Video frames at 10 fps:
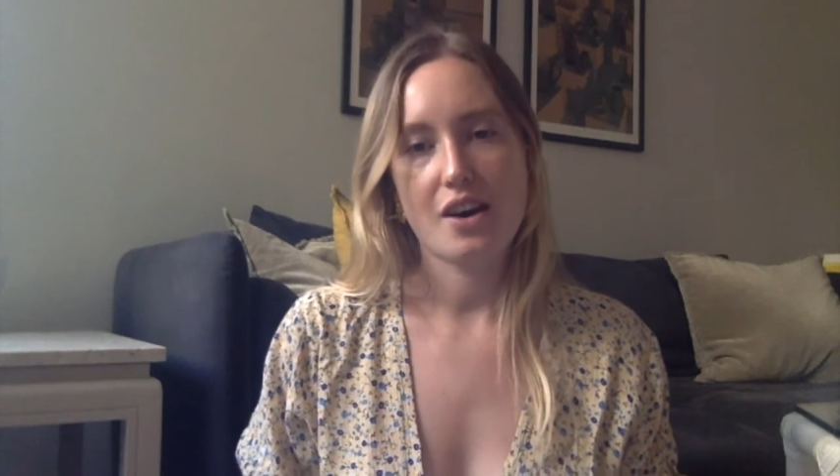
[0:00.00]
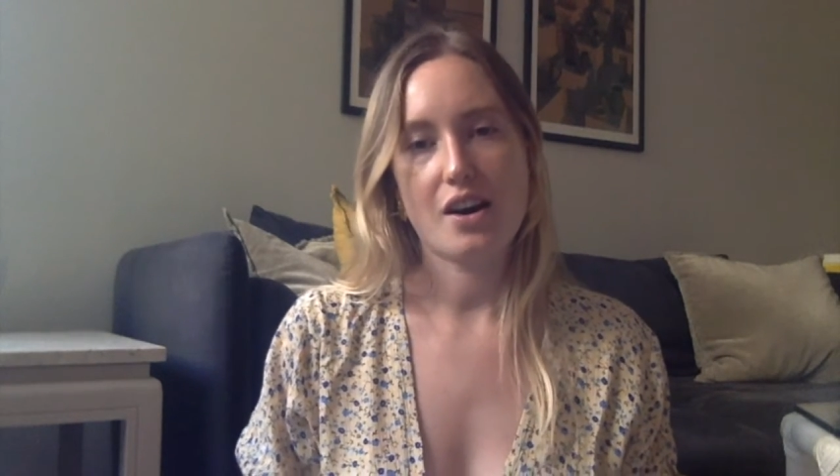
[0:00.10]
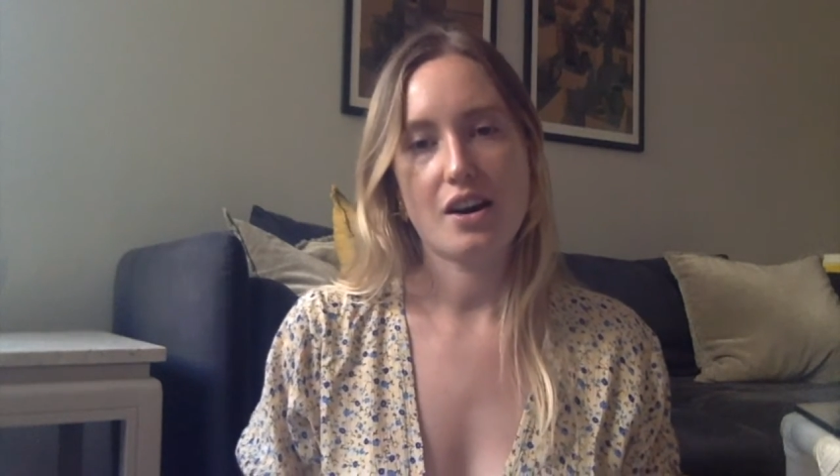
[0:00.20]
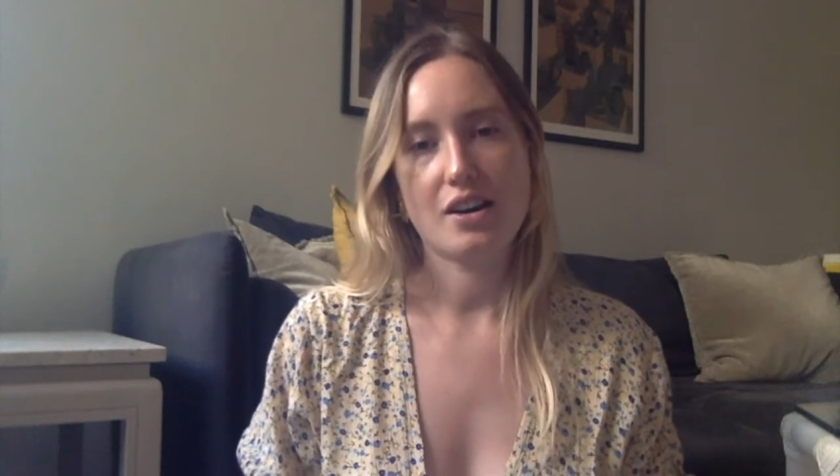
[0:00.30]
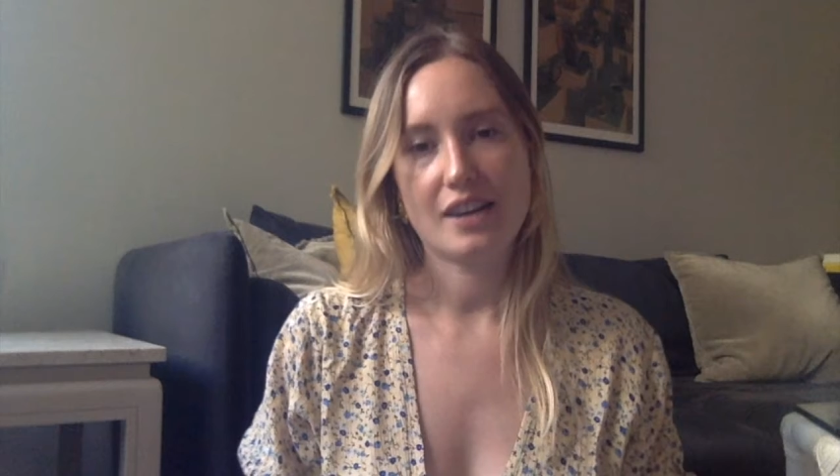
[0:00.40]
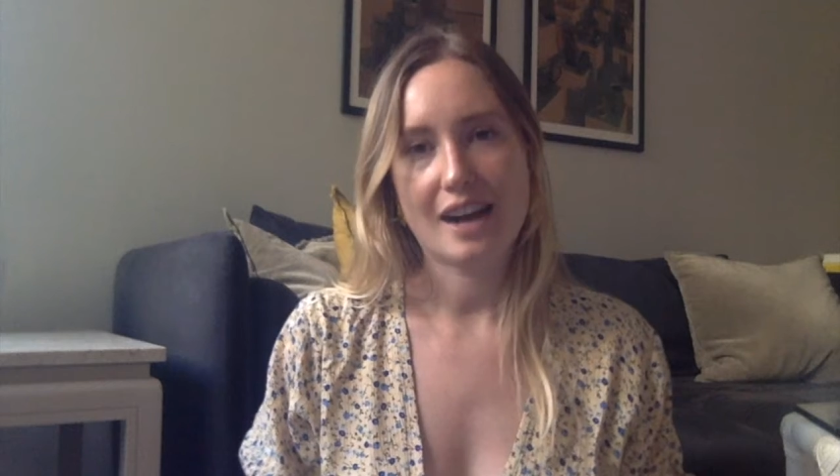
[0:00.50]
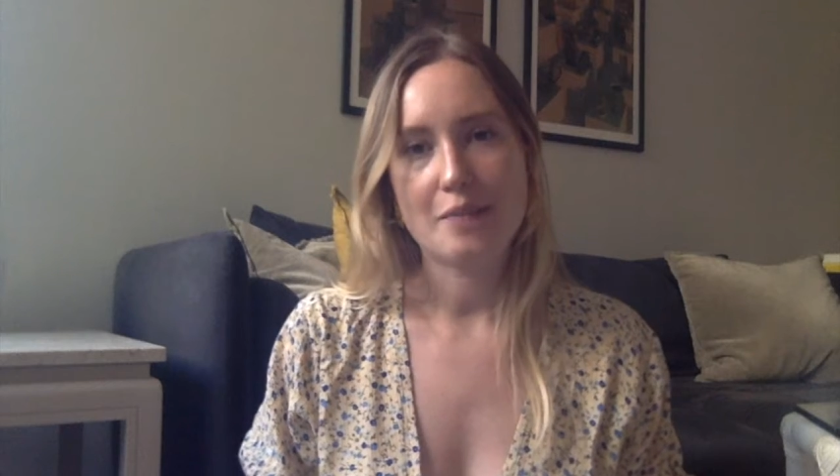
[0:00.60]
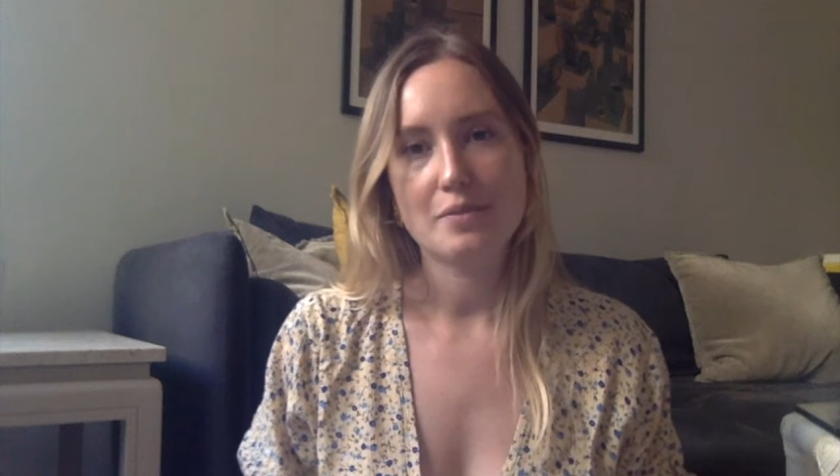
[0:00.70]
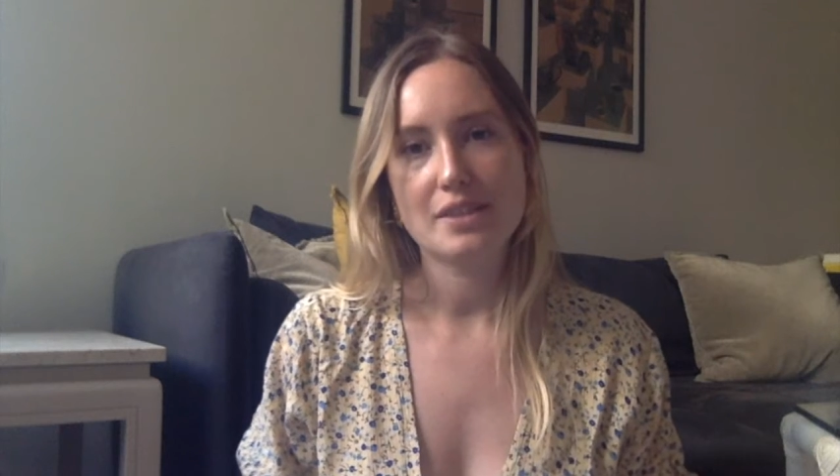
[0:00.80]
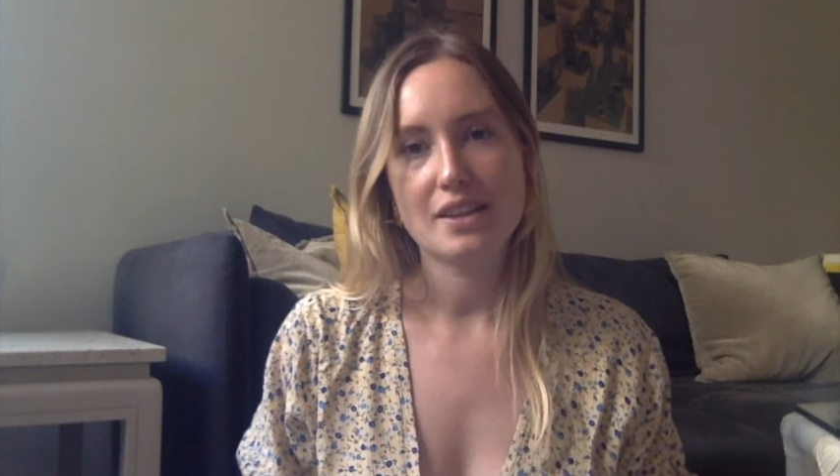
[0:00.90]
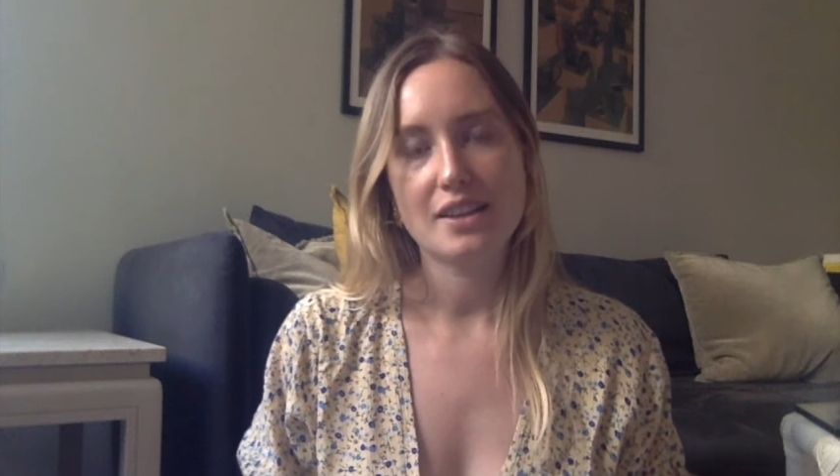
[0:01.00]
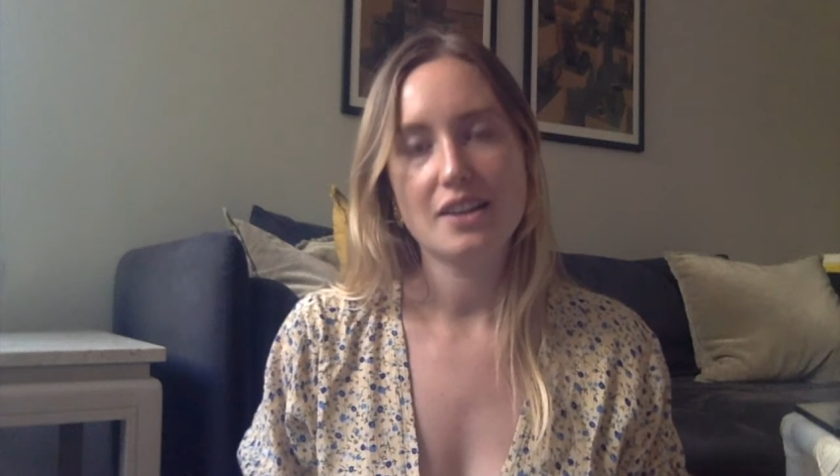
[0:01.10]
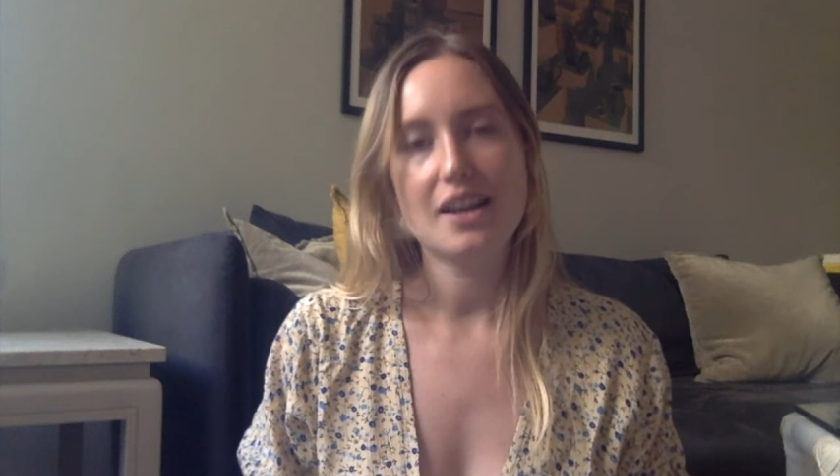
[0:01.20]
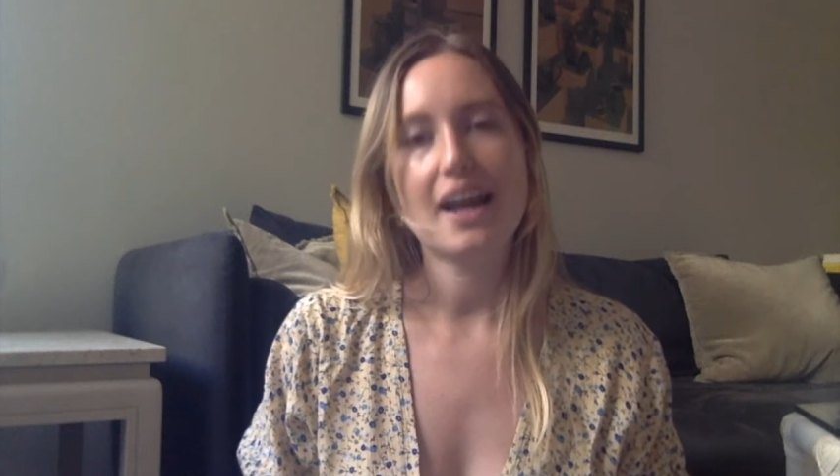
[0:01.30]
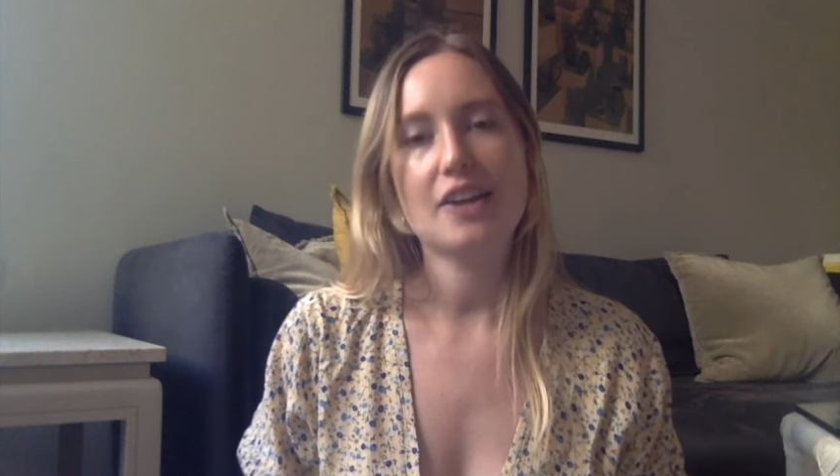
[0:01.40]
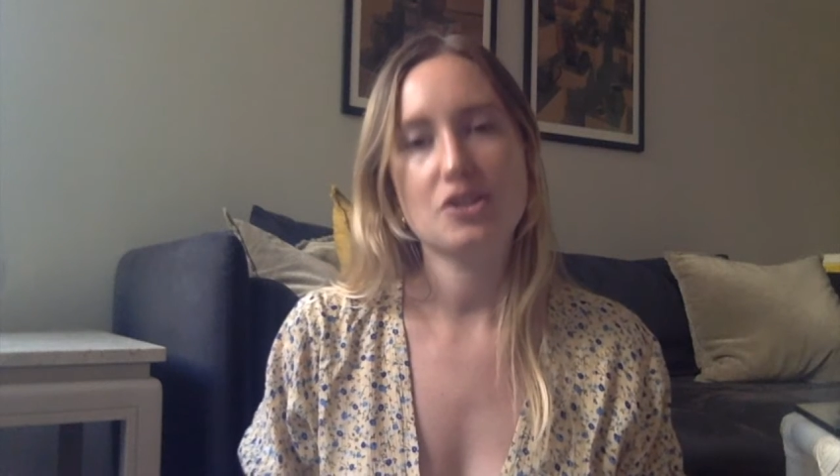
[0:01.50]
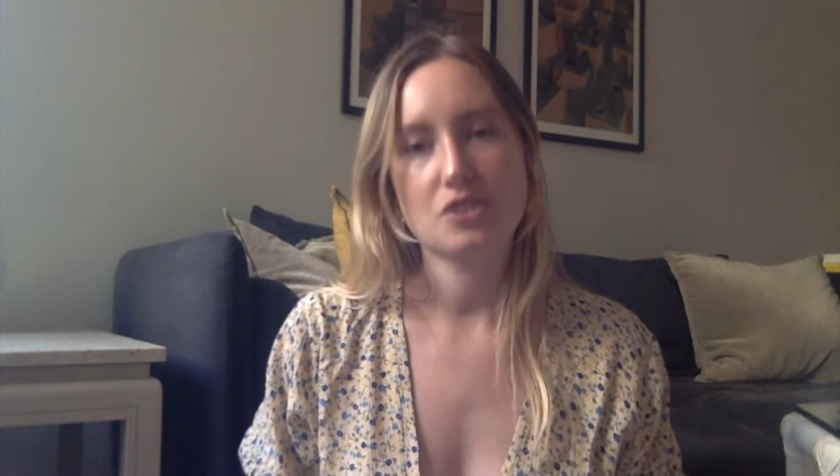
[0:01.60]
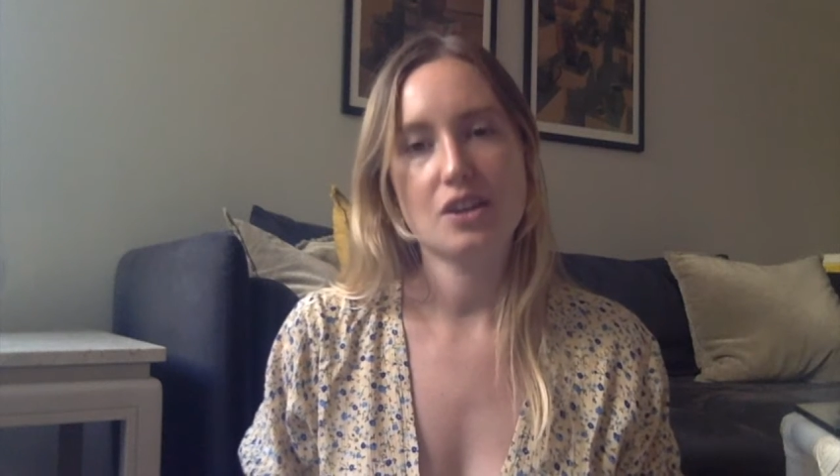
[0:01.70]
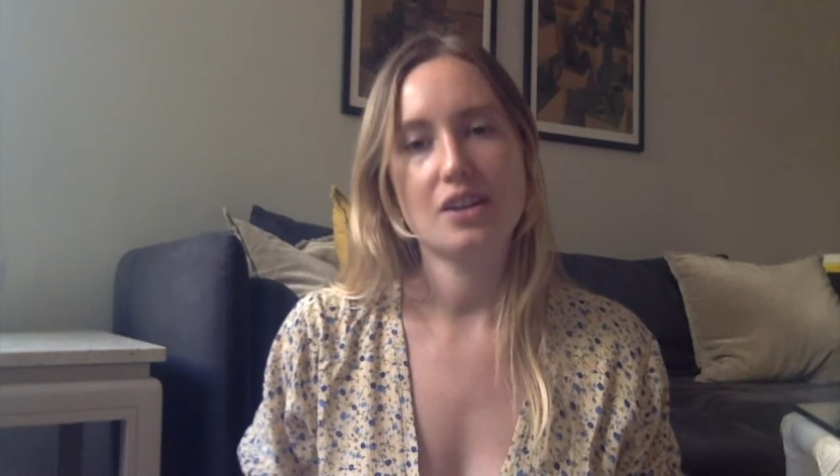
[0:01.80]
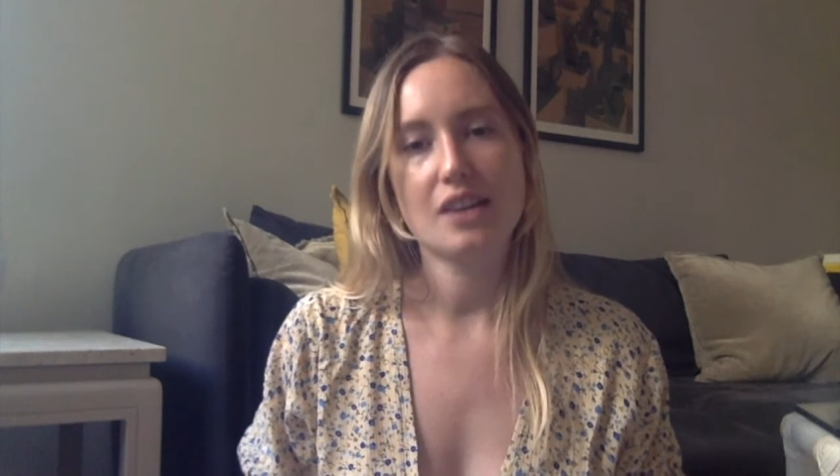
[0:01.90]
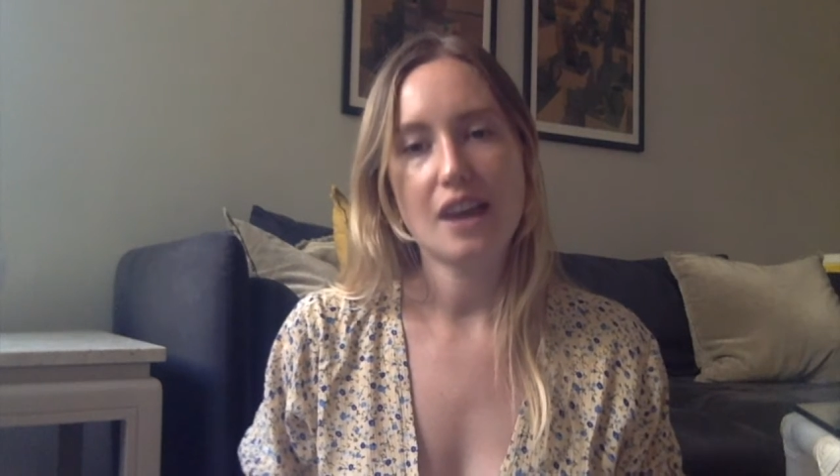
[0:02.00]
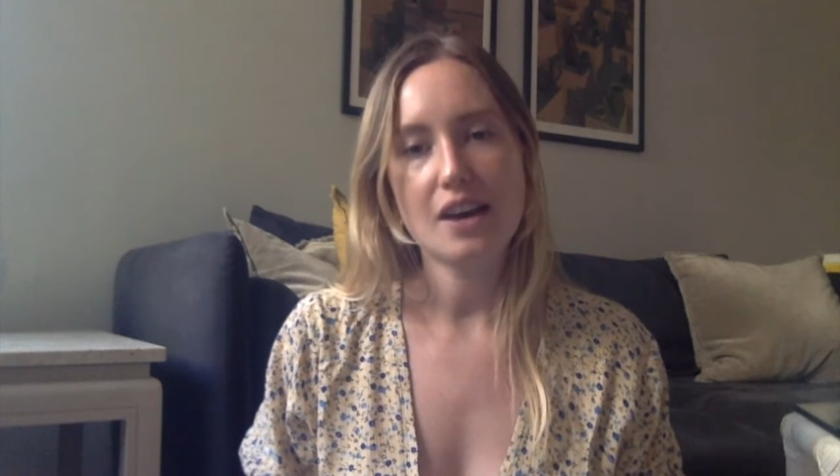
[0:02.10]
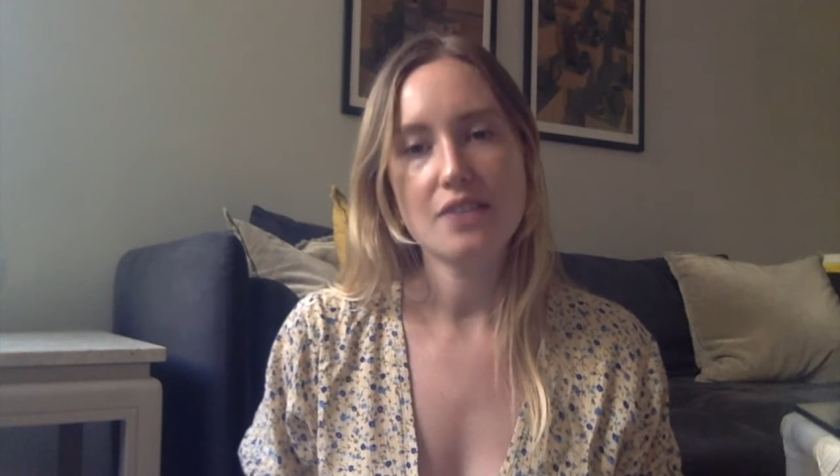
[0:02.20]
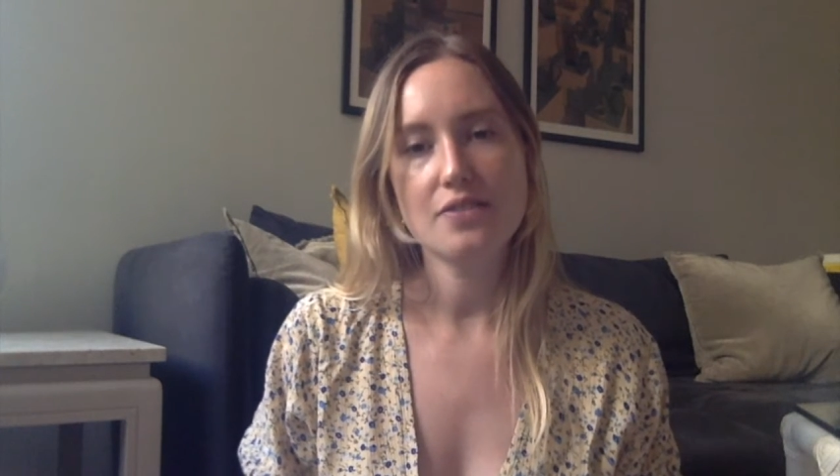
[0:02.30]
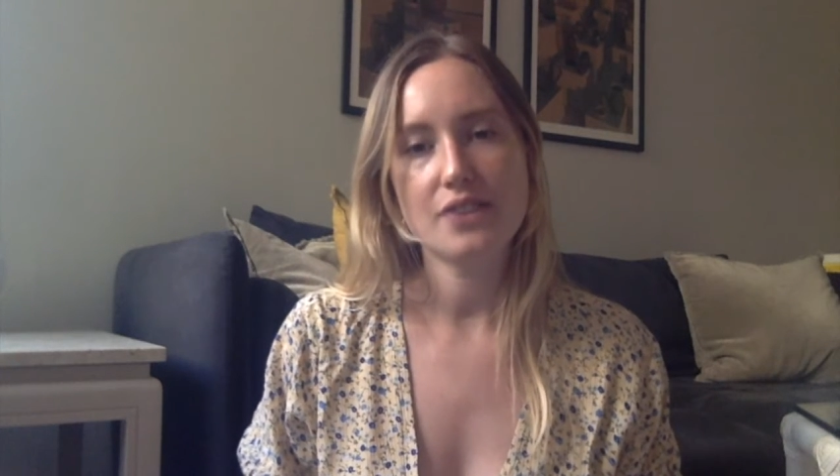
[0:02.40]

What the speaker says: our gums a little extra love,